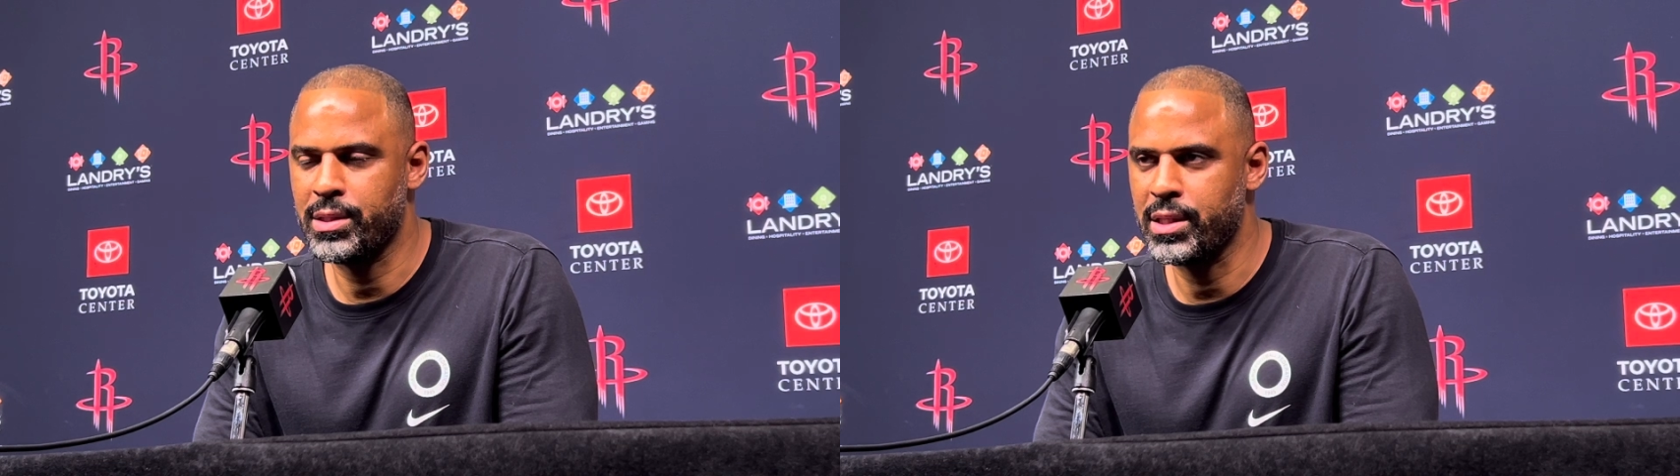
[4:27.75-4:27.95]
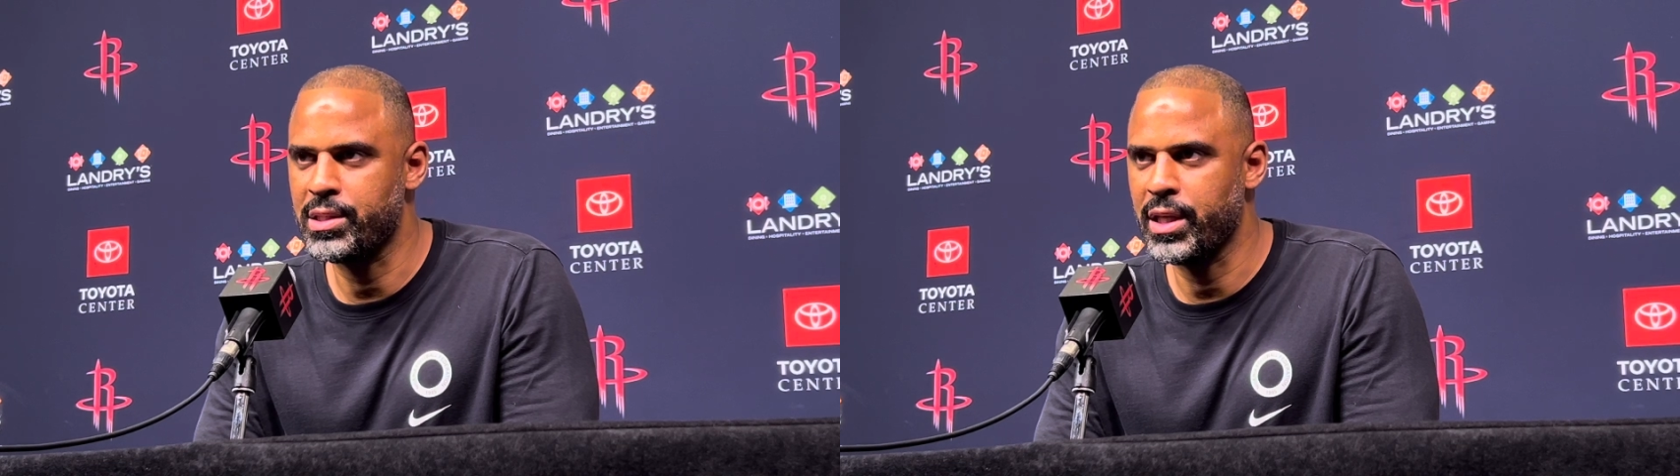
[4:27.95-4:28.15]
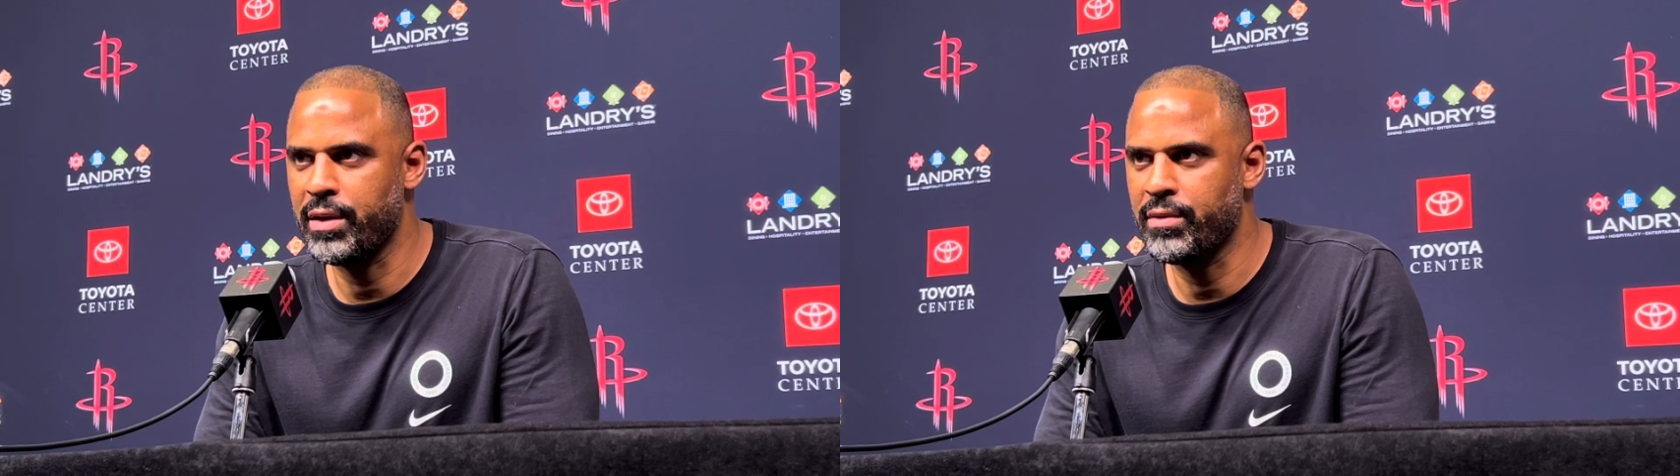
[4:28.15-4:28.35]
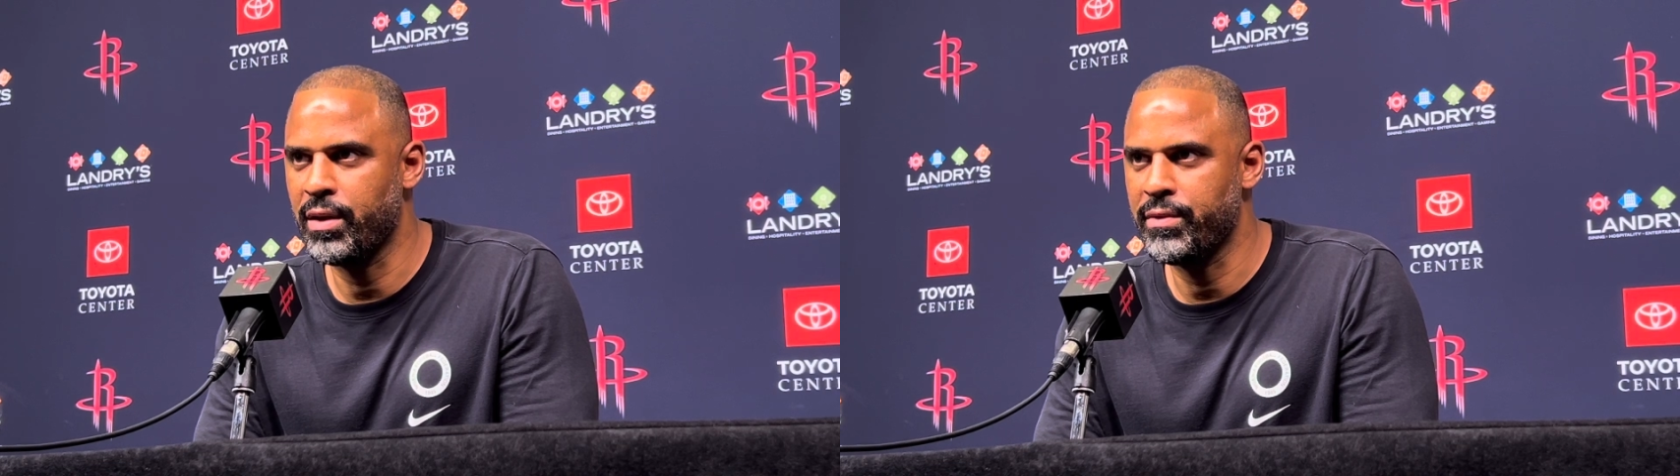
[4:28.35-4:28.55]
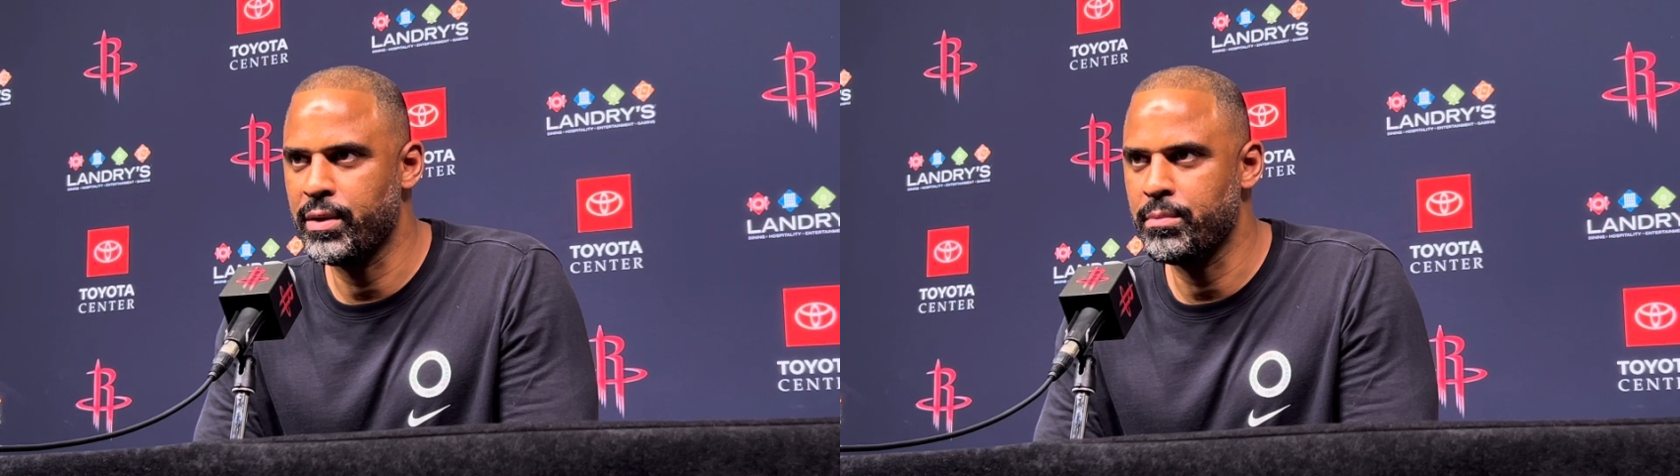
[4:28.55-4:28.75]
get shaved
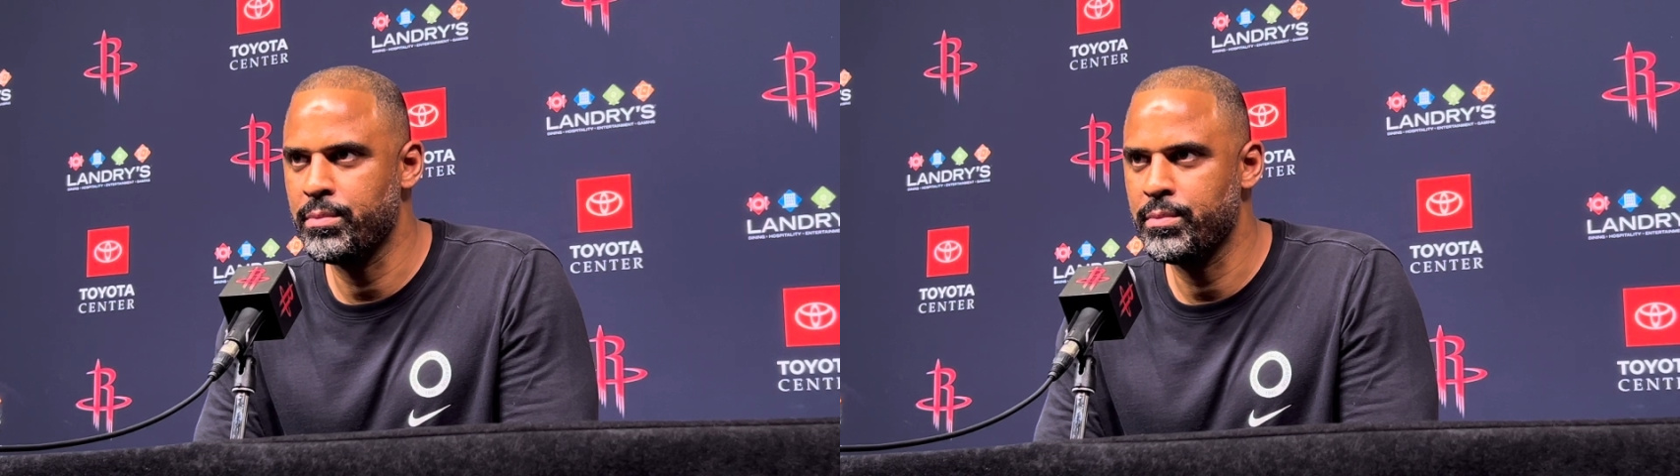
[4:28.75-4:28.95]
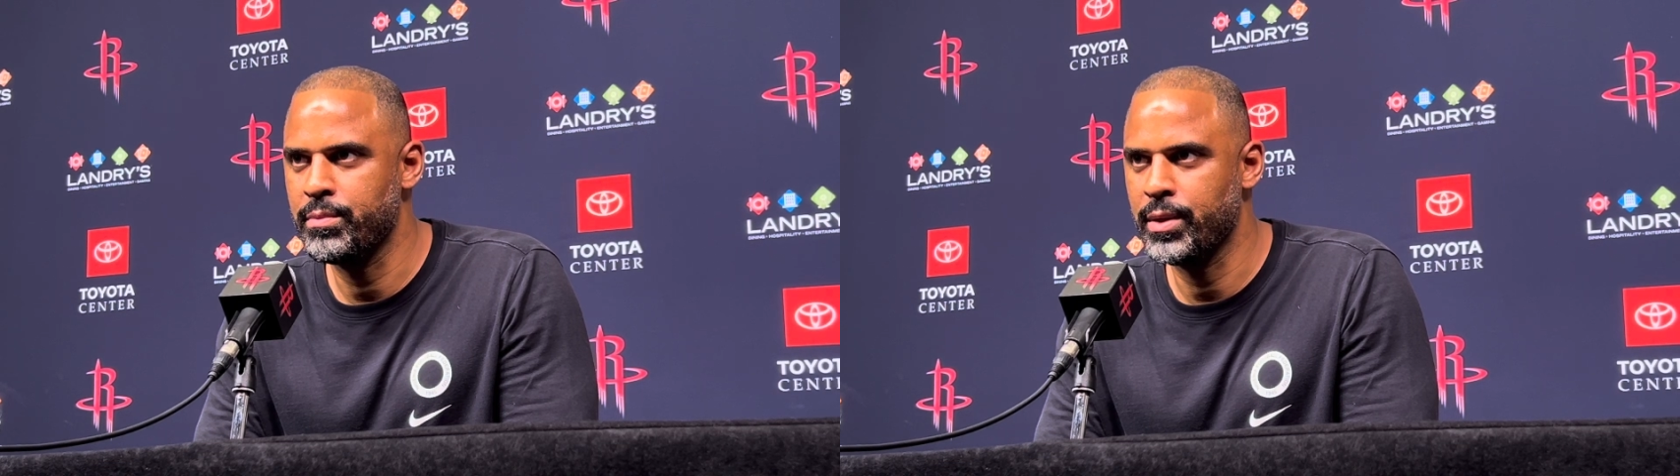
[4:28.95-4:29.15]
off him,